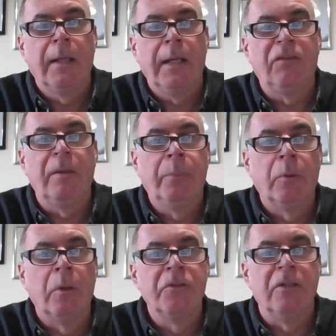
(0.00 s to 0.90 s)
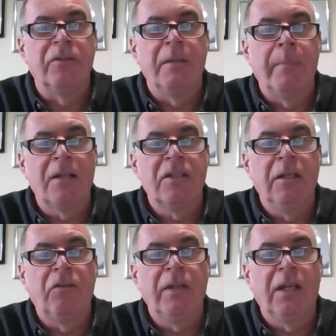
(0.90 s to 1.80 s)
it's important it
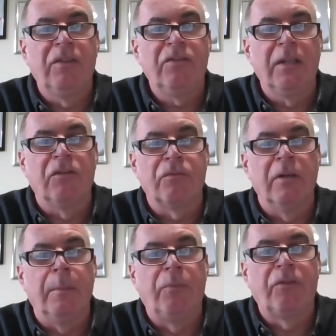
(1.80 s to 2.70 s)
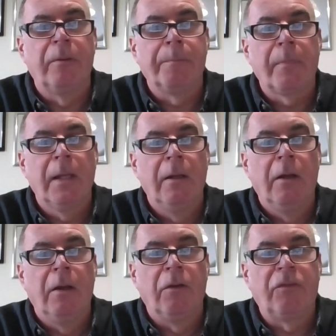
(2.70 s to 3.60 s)
matches the existing strips.
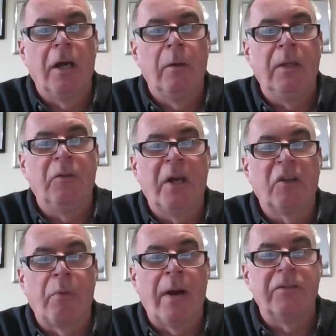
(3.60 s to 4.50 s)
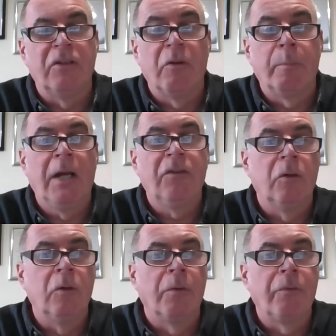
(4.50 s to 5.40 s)
So it's best practice to replace
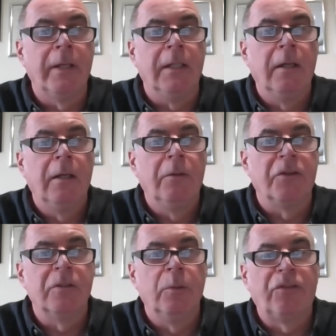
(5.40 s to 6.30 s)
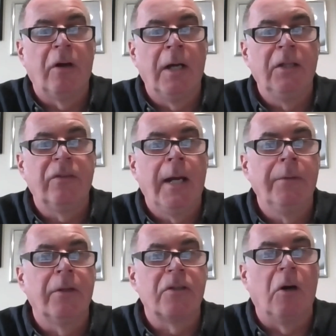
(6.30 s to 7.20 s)
all three, the two sides
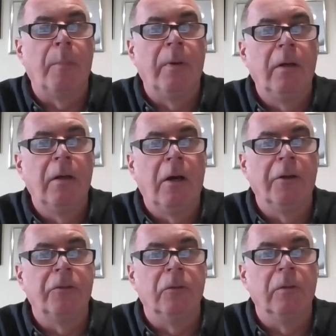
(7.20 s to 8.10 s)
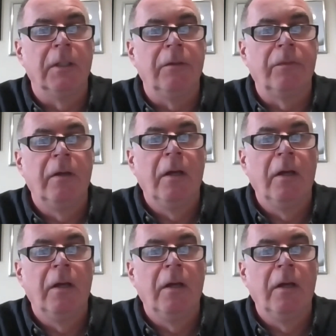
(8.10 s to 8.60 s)
and the top on the door leaf,